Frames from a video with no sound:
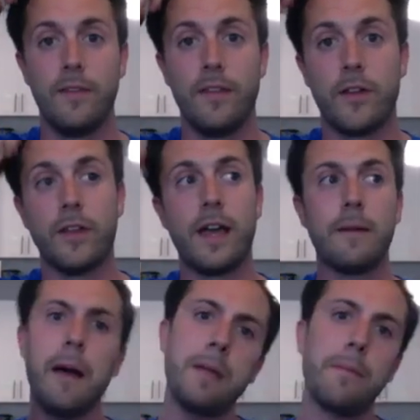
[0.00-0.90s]
They're like,
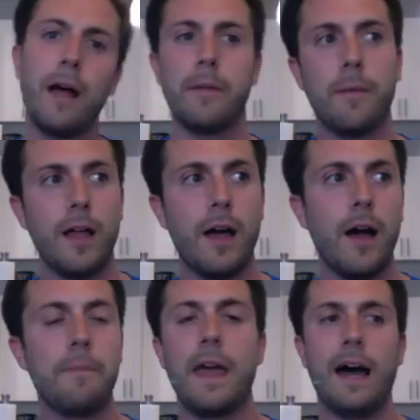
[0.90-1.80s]
blah, blah, blah, blah,
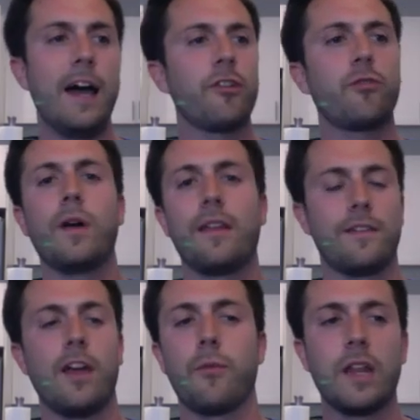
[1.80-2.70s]
blah. And I just want to
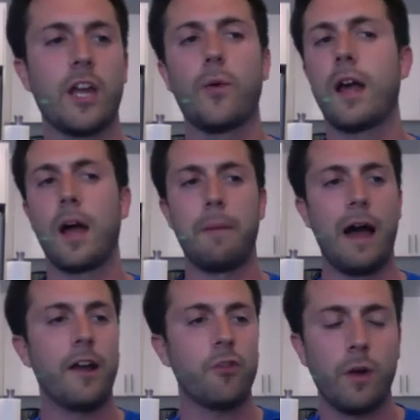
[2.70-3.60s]
say really quick
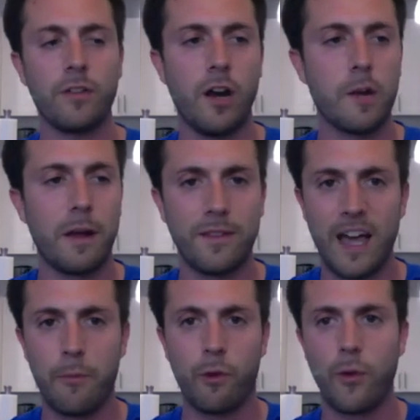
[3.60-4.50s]
I just want to talk about
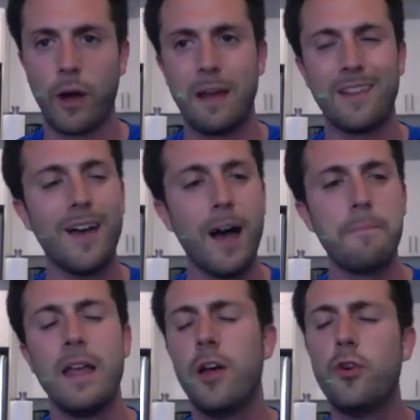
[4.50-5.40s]
Tom real quick. Man, Tom,
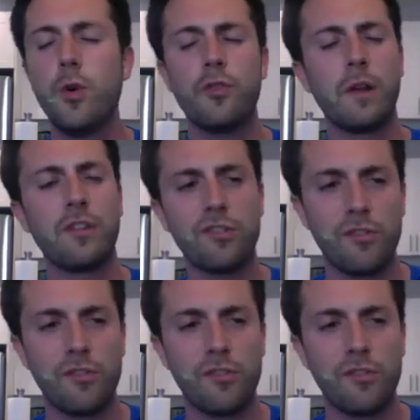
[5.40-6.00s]
you were doing such an